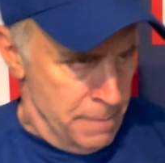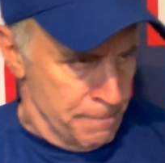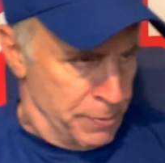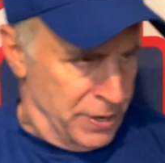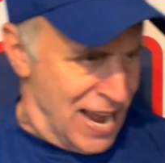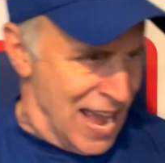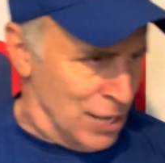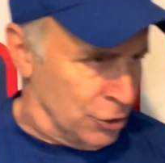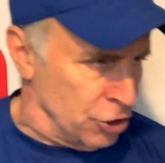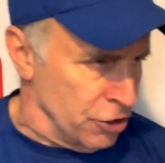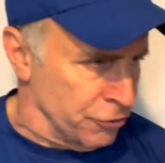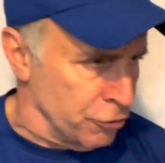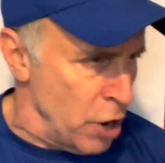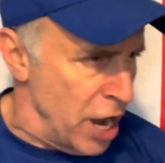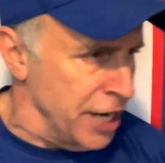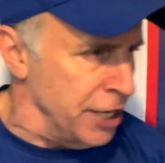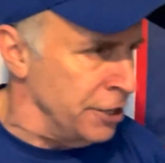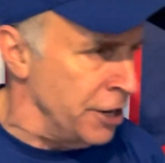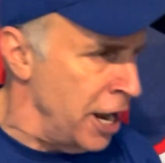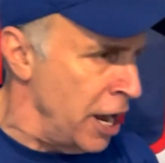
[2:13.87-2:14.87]
But as of
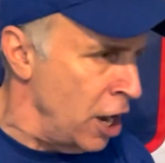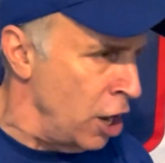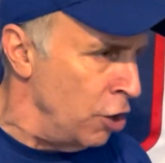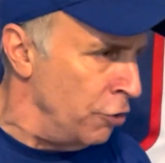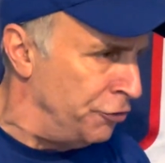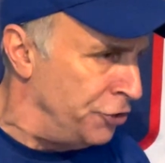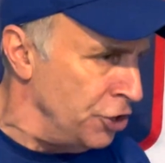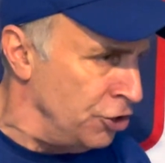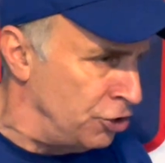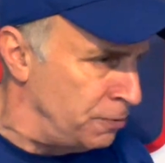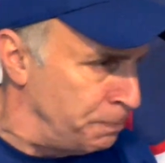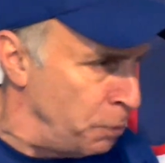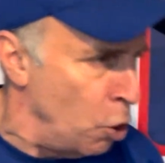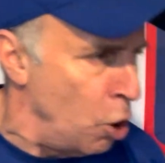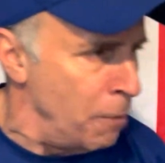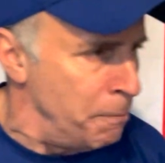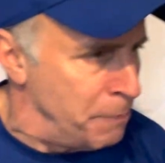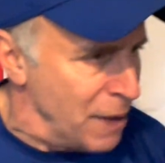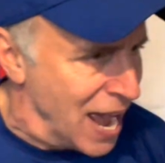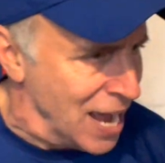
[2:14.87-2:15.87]
right now, these
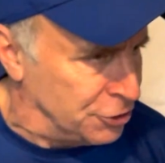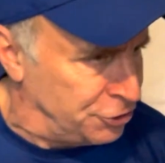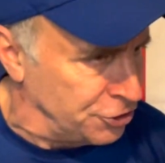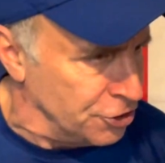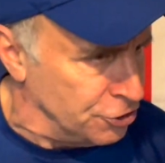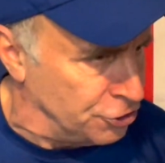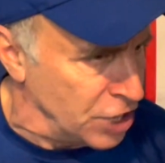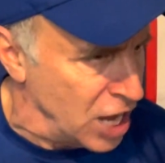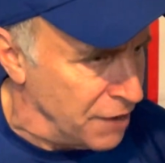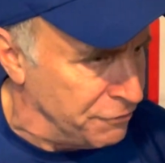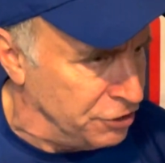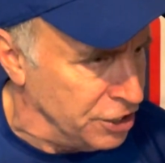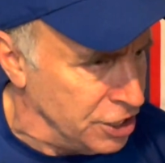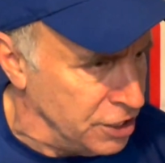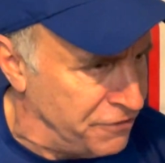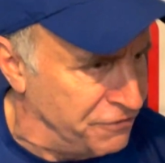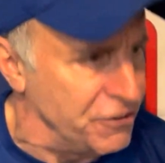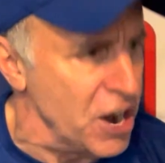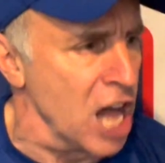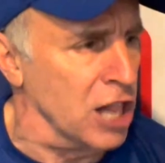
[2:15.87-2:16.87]
poor bastards have
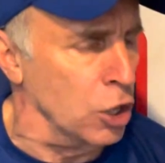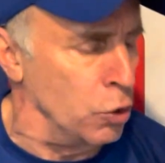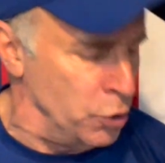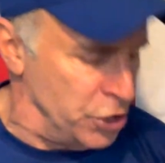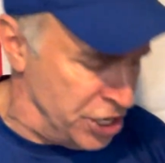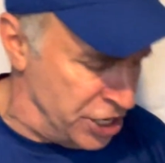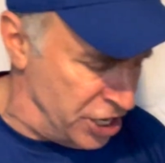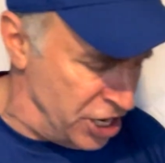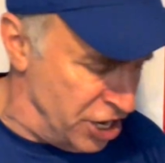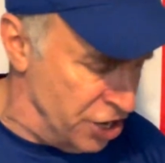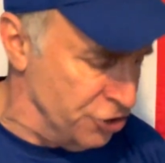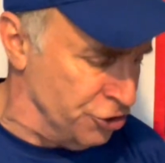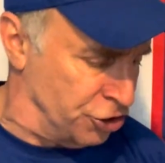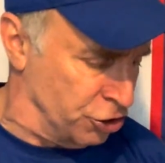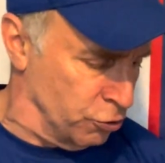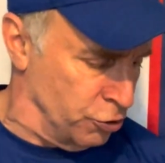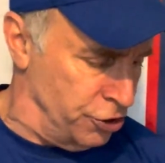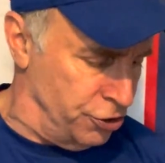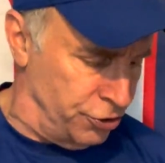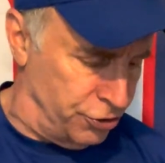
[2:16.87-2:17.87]
the following
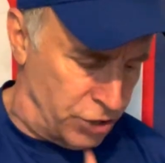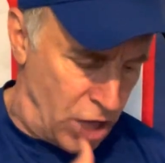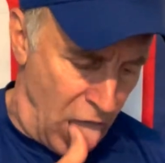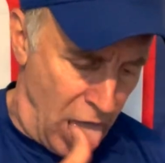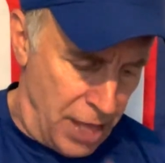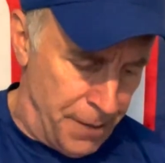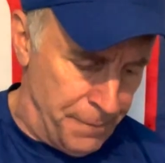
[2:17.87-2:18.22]
injuries.